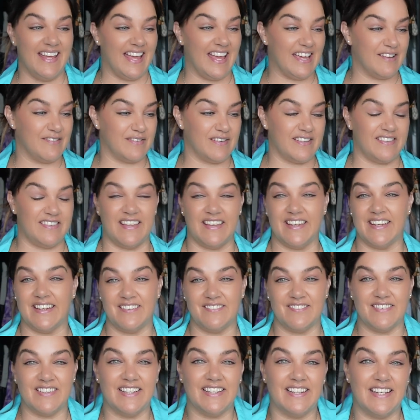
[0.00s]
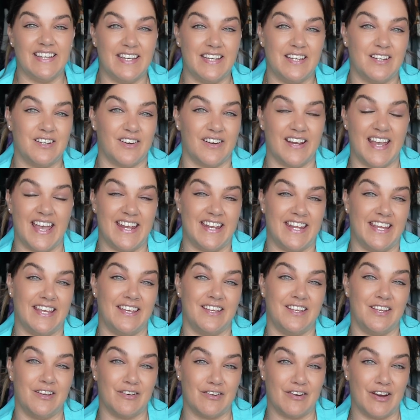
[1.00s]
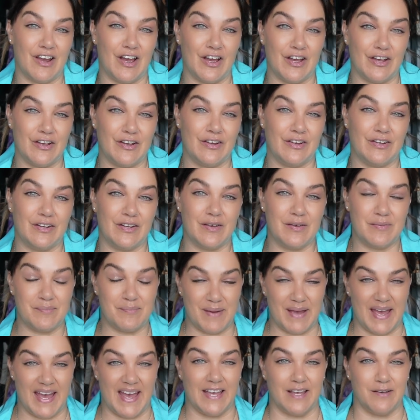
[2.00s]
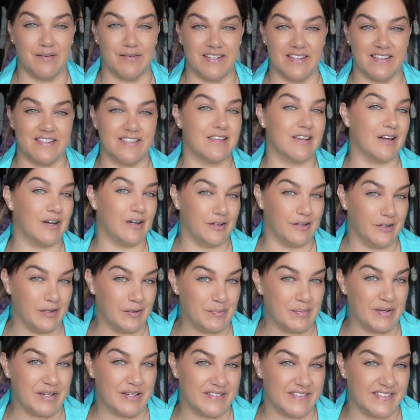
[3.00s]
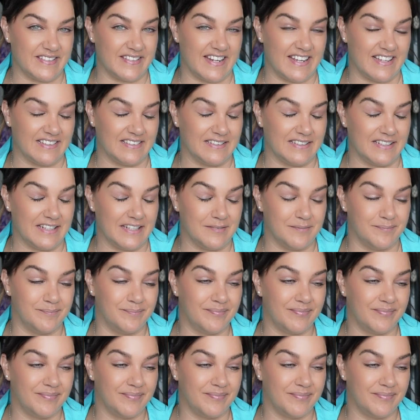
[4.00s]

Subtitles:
everything and really creating your own bag with its own personality.